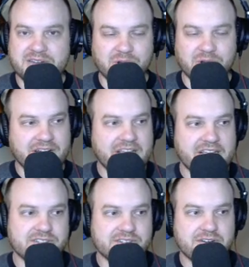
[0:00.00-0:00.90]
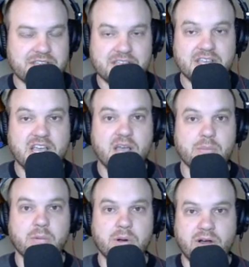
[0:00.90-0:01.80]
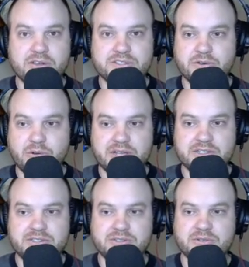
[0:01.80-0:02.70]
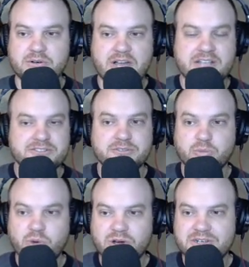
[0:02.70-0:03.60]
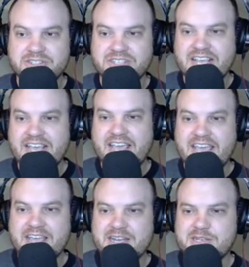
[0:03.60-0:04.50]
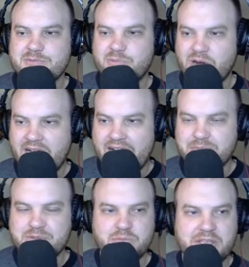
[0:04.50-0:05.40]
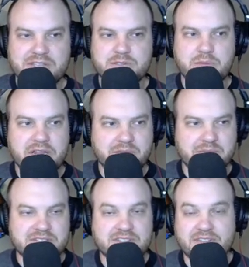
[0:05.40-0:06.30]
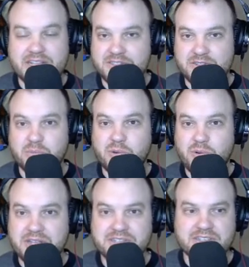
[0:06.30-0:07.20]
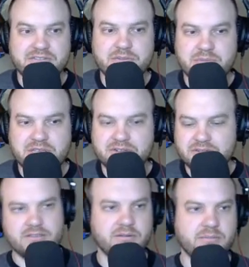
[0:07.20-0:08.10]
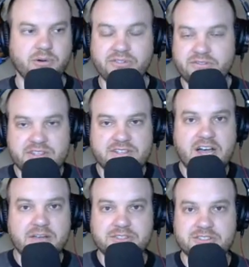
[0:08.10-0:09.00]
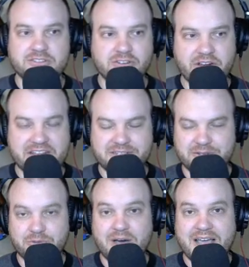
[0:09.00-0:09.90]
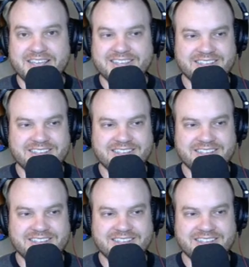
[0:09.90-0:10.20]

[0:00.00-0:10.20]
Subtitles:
We're going to have turkey, but we're also going to cross some words and perhaps make some enemies. And that's the point of the meal. Both of these options are great. Why?